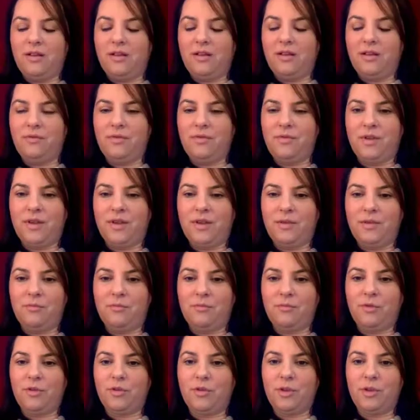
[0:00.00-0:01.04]
of
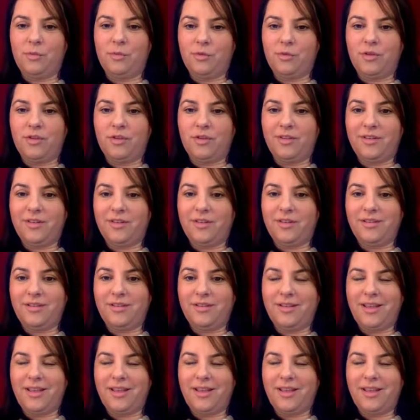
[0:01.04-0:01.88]
Russell Brunson,